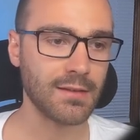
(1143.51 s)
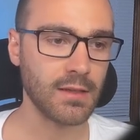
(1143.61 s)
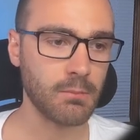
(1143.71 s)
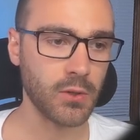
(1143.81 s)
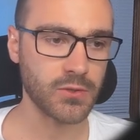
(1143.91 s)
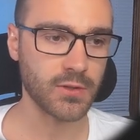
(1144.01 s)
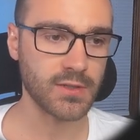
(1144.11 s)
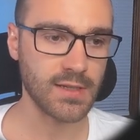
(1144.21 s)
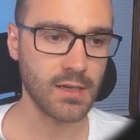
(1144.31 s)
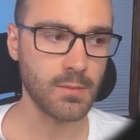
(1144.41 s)
the
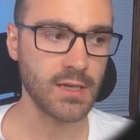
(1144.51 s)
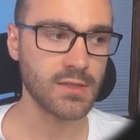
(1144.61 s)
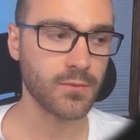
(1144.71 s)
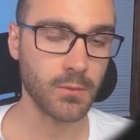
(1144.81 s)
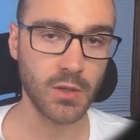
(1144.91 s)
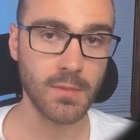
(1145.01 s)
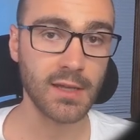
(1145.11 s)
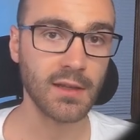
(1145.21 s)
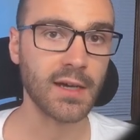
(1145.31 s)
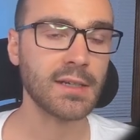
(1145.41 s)
Postgres database from the
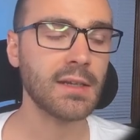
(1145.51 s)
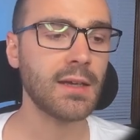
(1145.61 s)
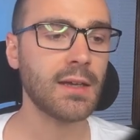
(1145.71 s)
command line